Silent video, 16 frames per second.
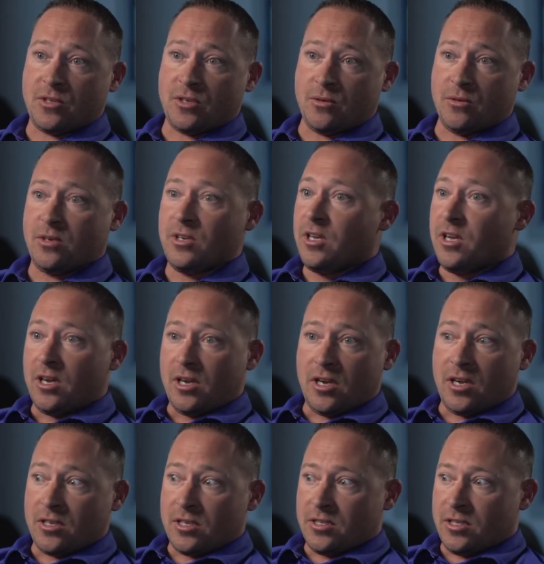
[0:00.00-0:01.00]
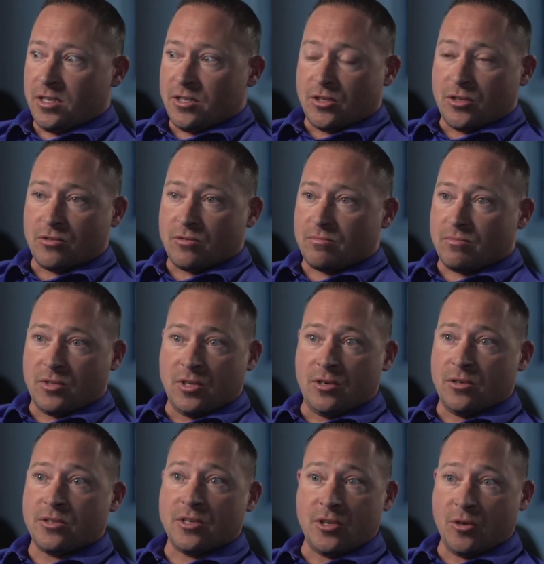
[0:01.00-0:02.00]
too. LEDs, there's
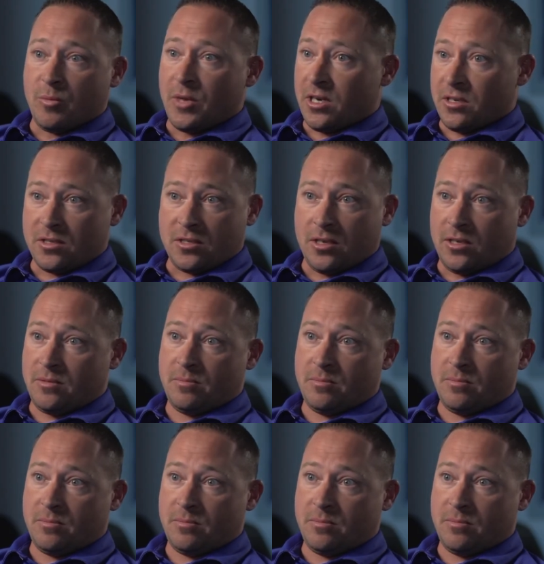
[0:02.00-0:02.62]
little to no maintenance on